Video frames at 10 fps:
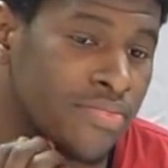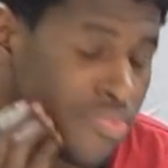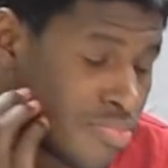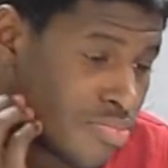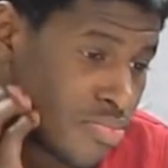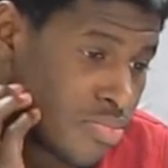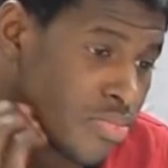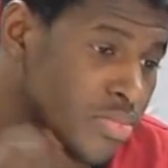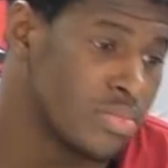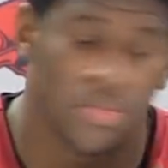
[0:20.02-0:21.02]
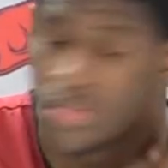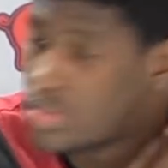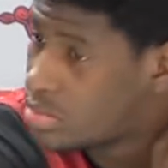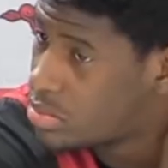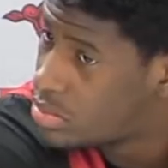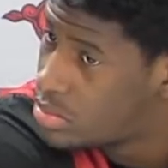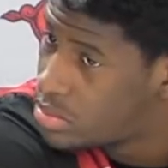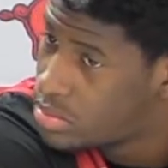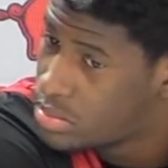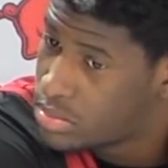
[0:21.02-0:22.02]

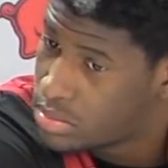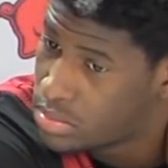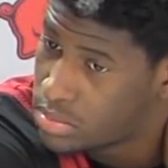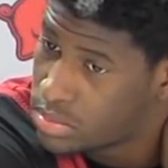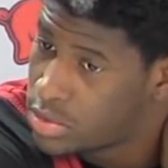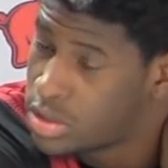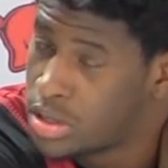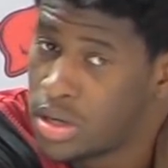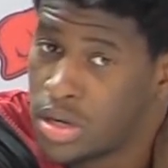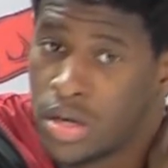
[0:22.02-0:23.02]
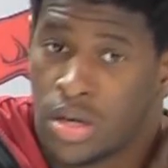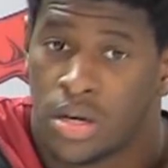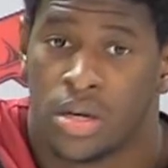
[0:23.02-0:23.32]
The person shown says nothing.